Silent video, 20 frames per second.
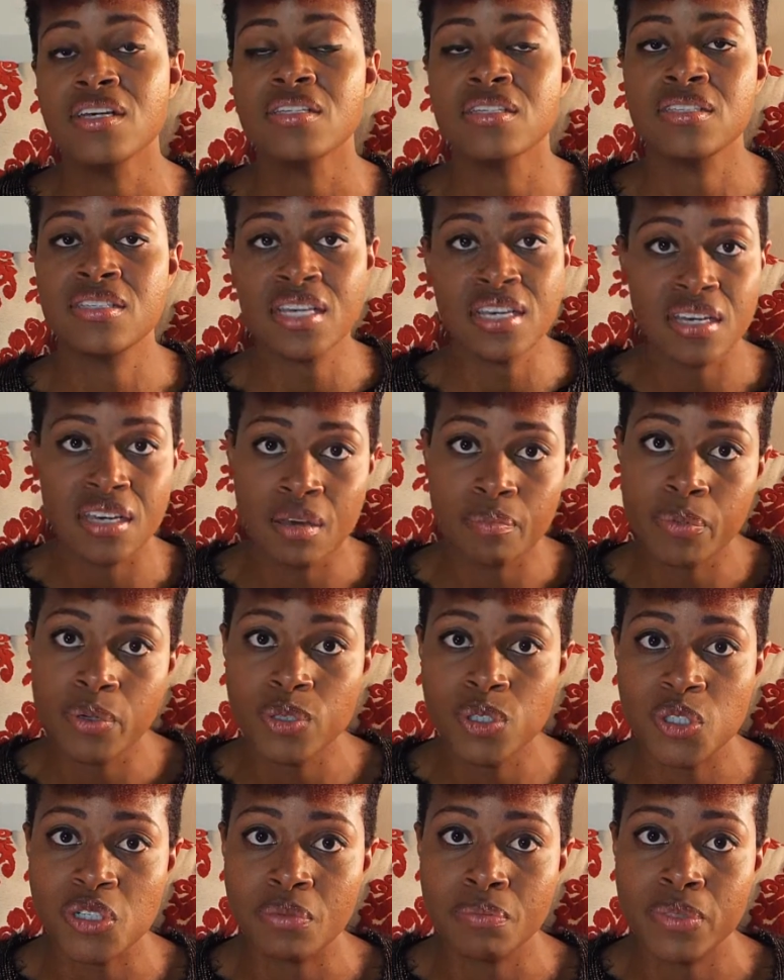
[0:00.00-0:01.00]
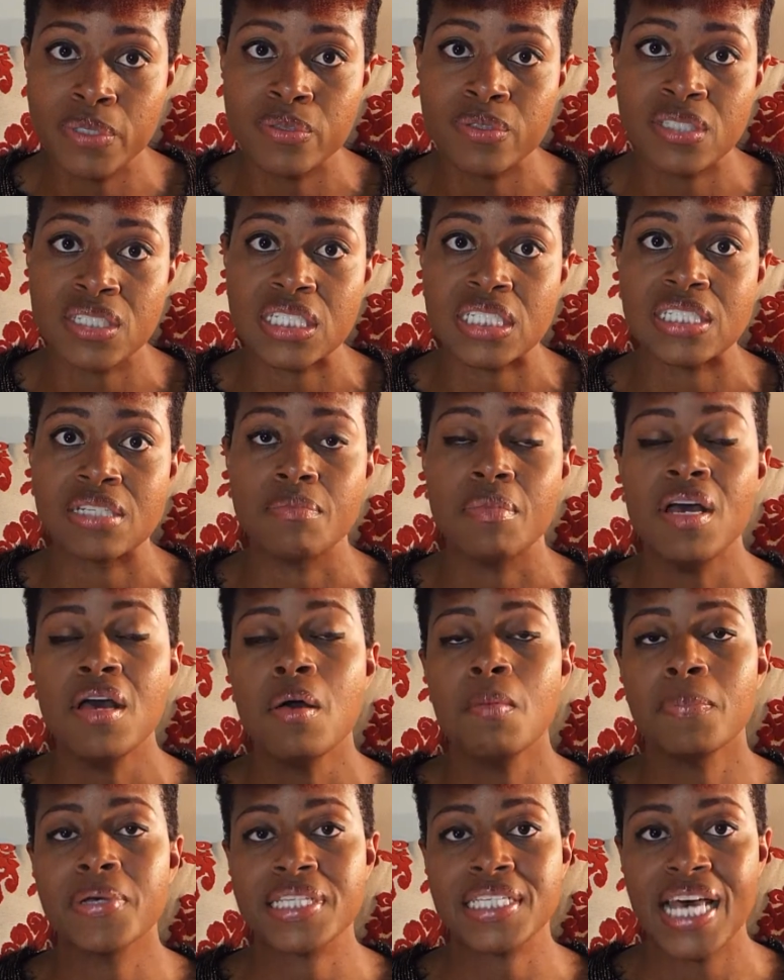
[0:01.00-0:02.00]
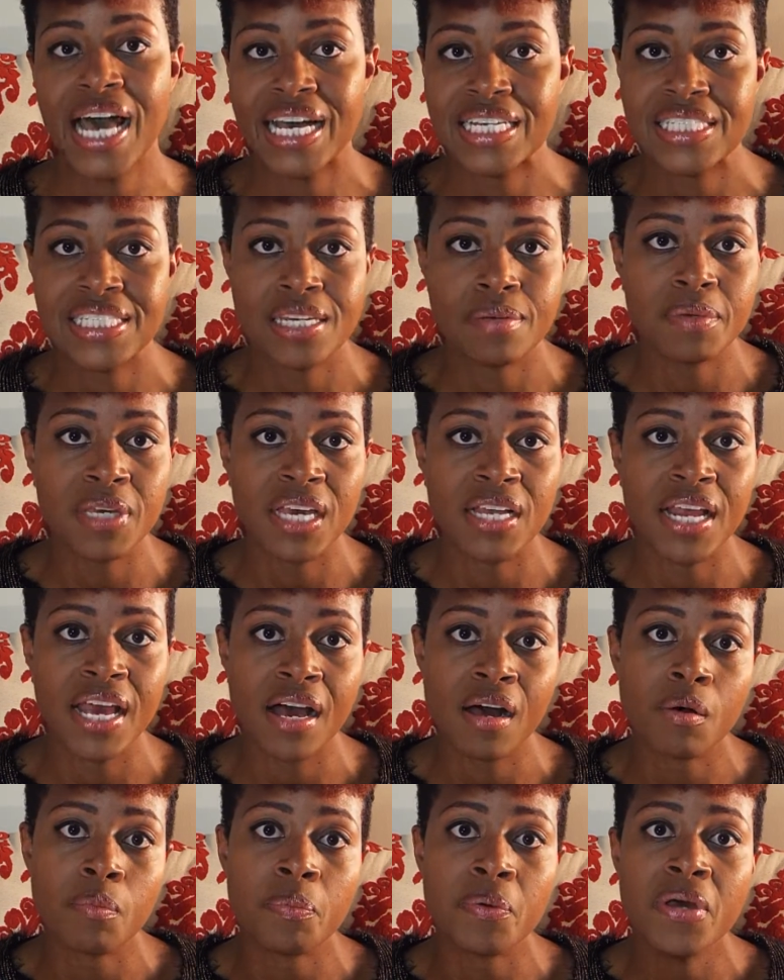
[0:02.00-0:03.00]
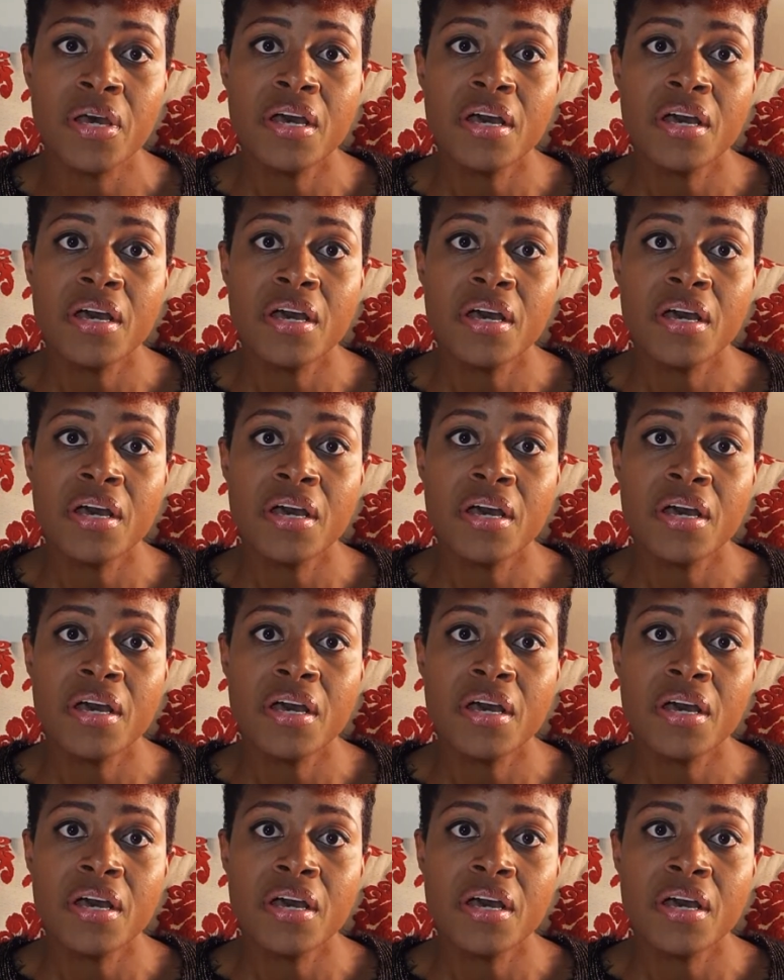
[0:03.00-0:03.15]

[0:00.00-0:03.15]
Zinc can boost your immune system. Potassium can help